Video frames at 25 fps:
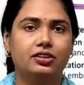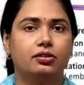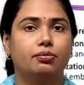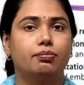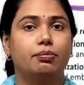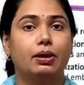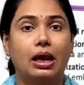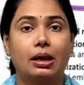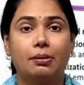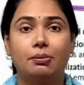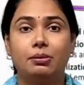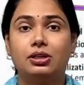
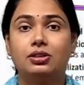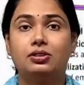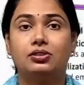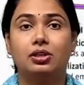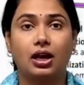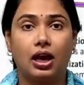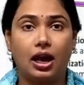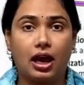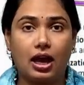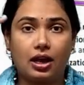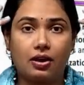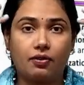Primates
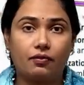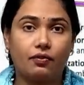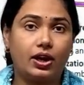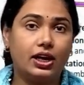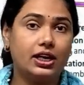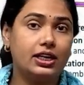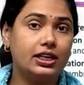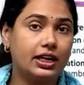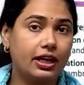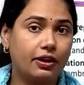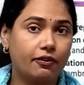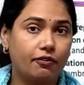are well
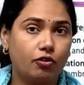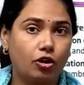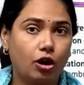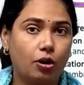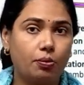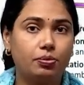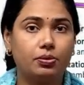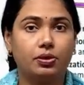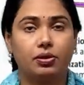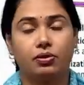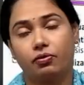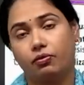
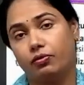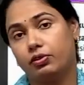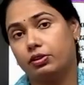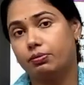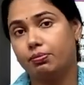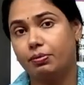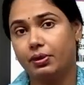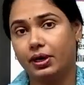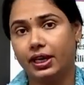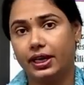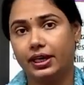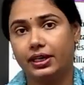developed with
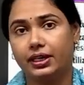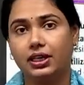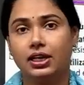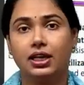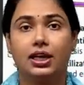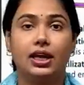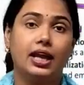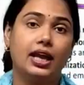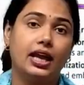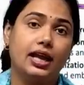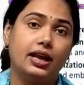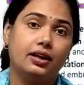brain.
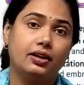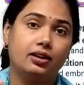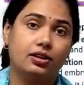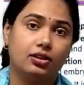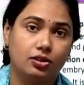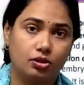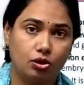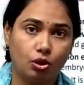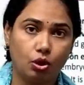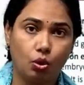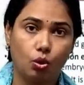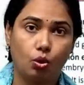
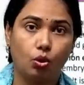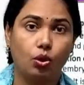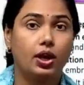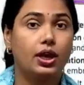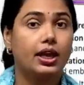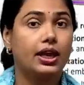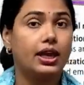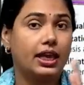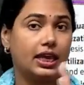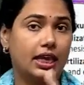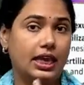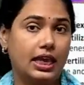So,
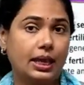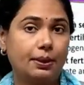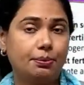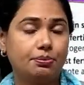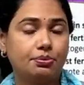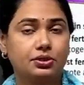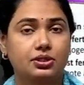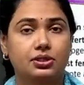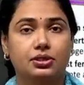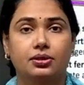apes,